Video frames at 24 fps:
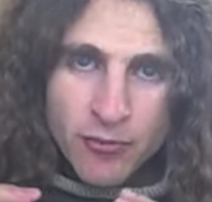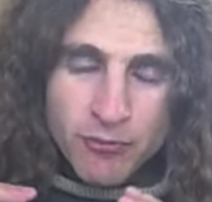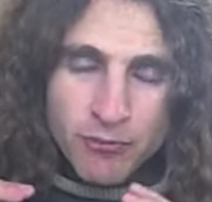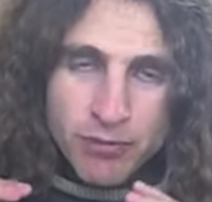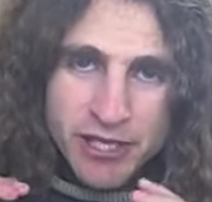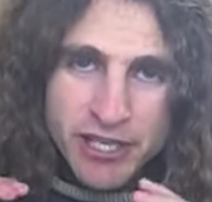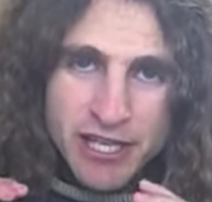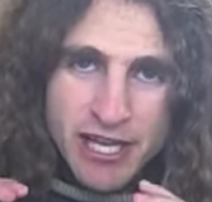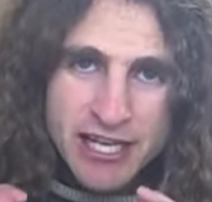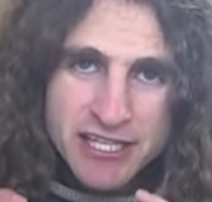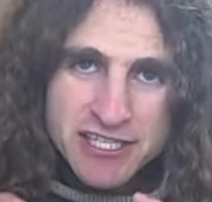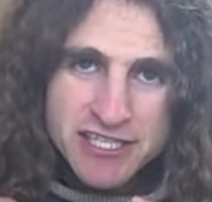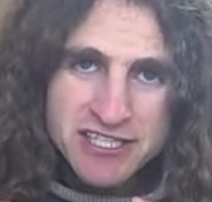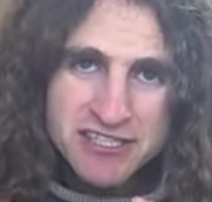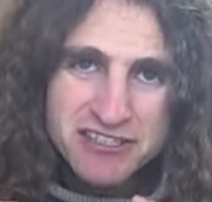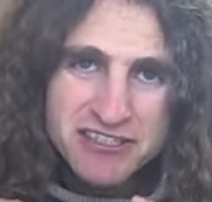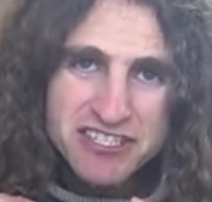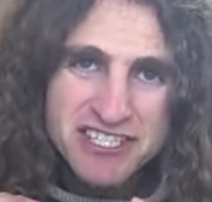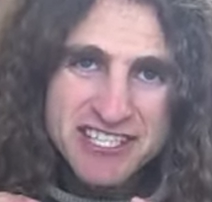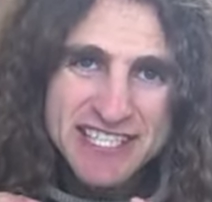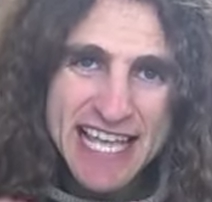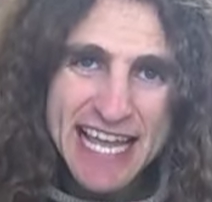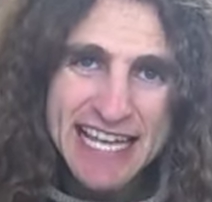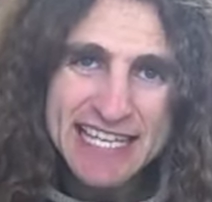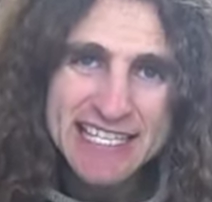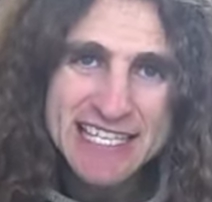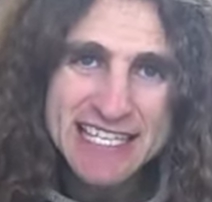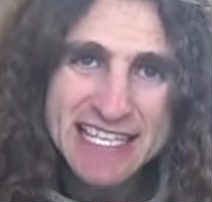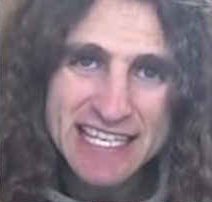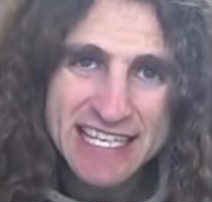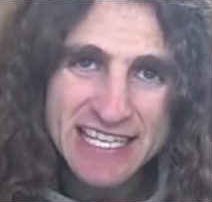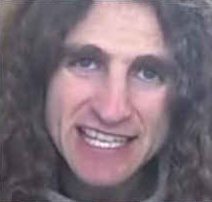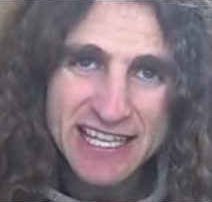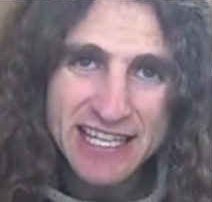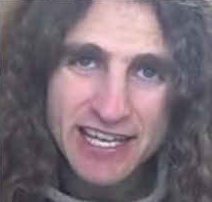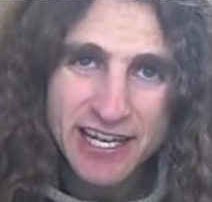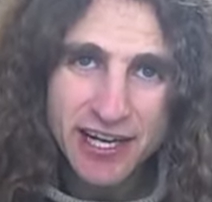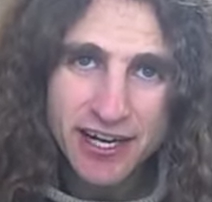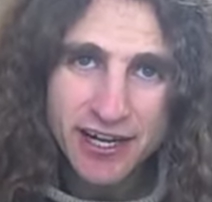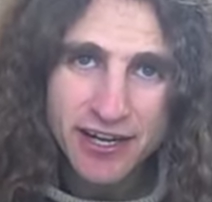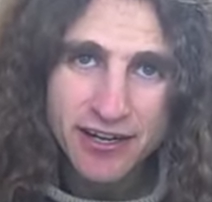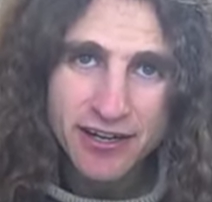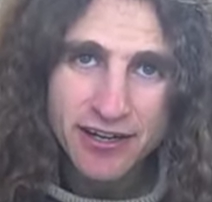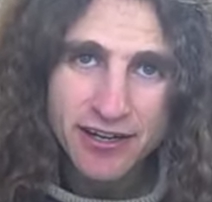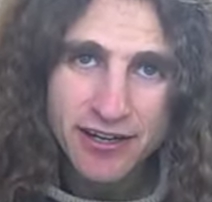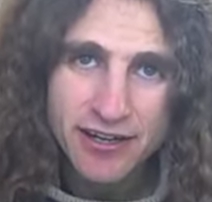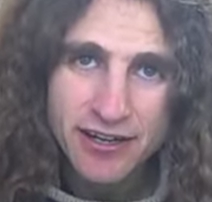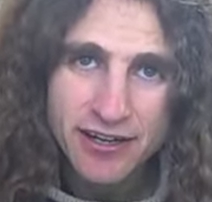because there's density there,
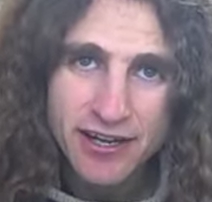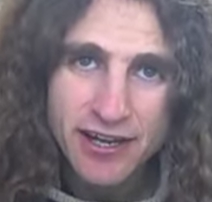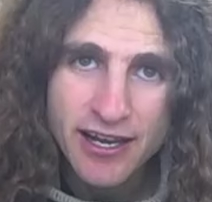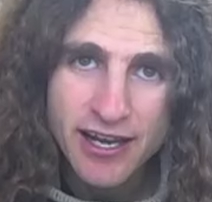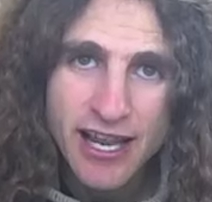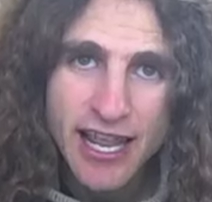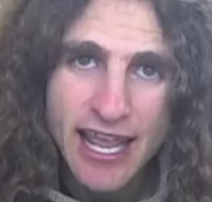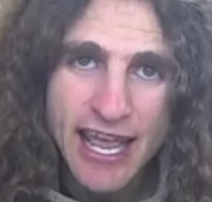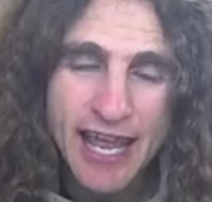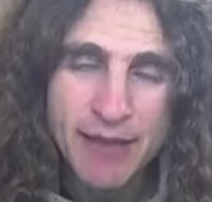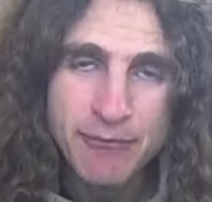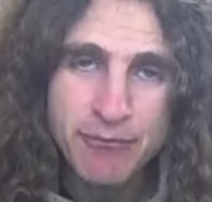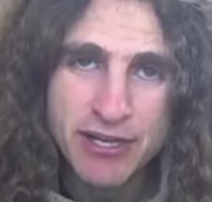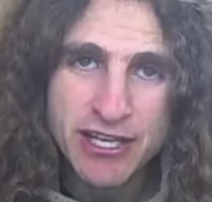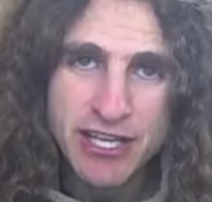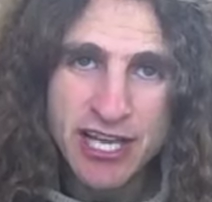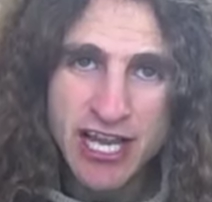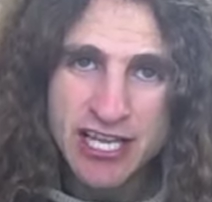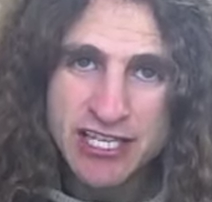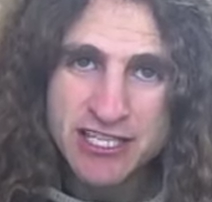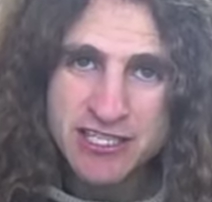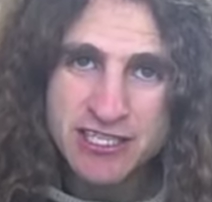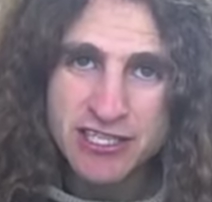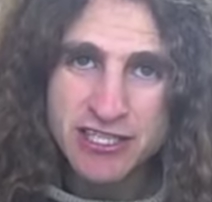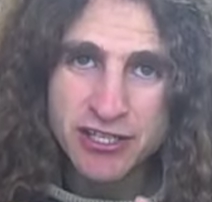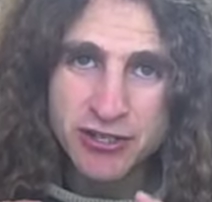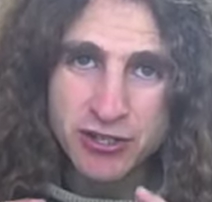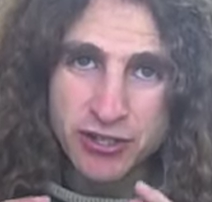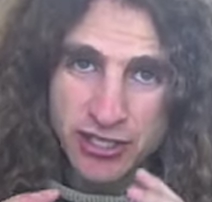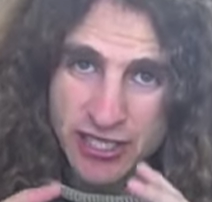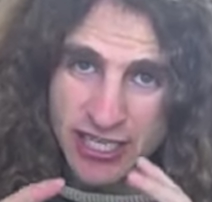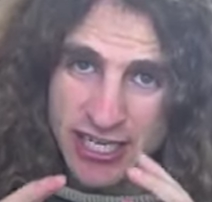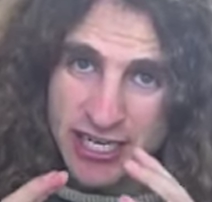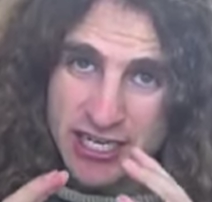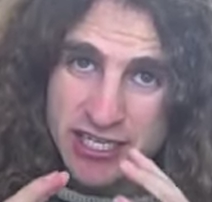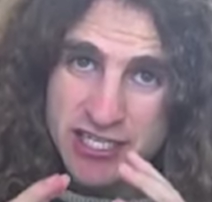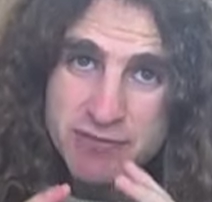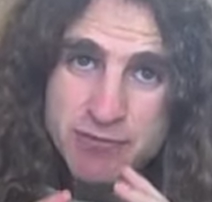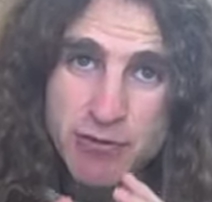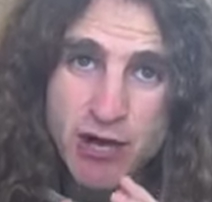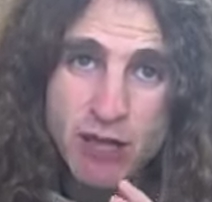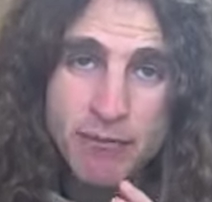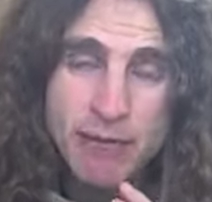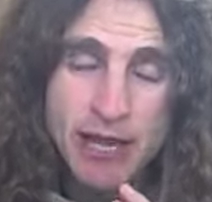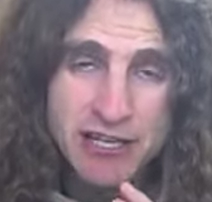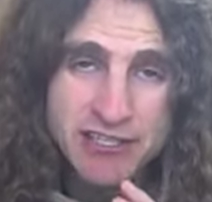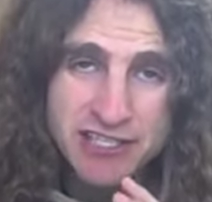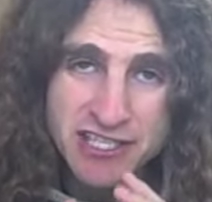and because you're eating
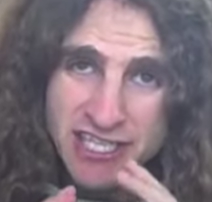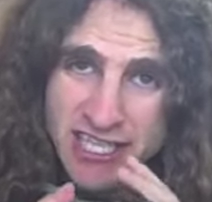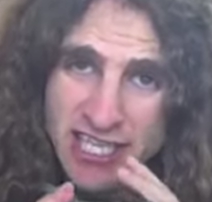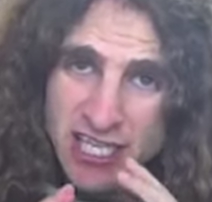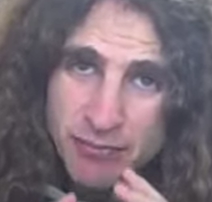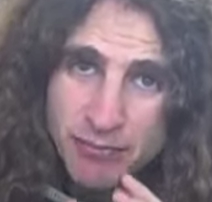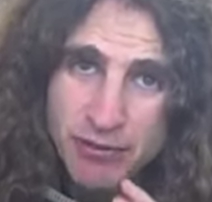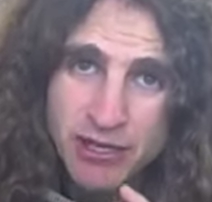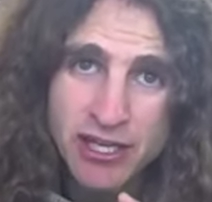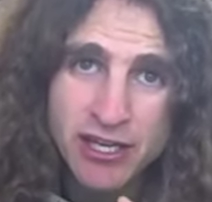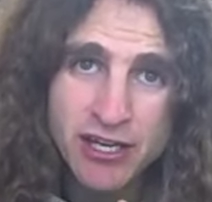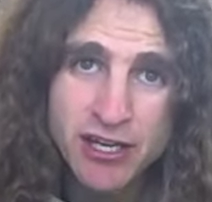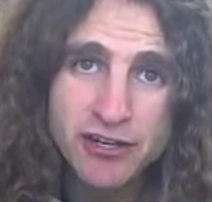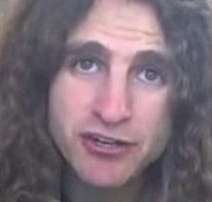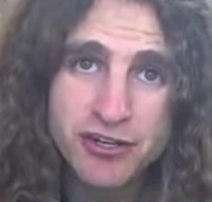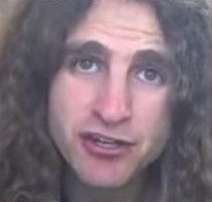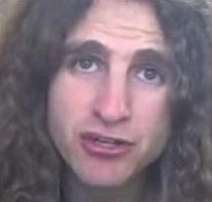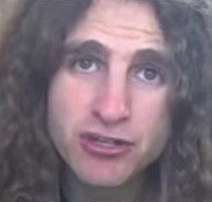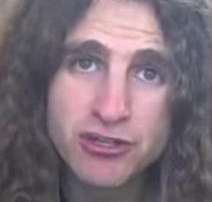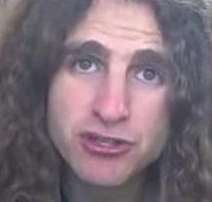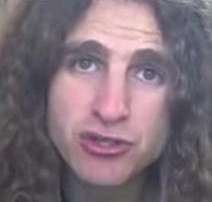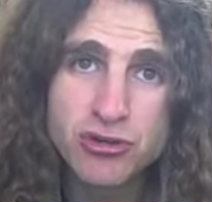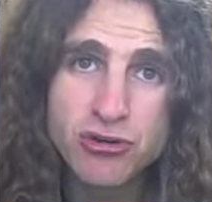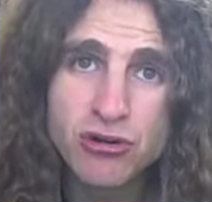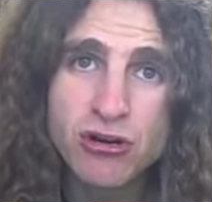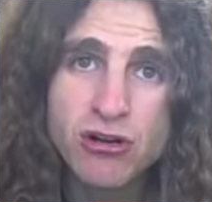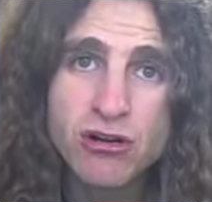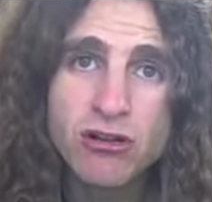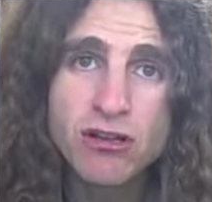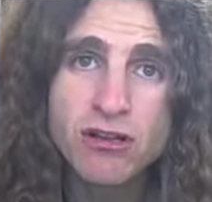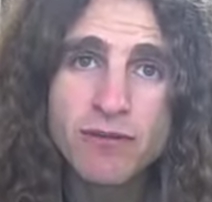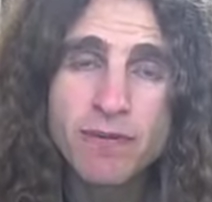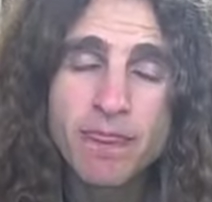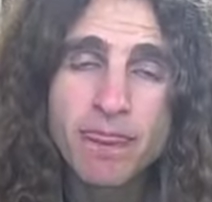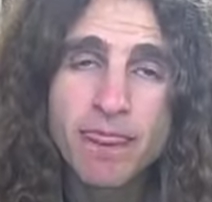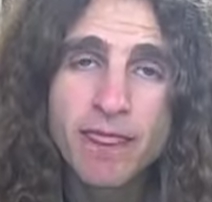small amounts and keeping it under control,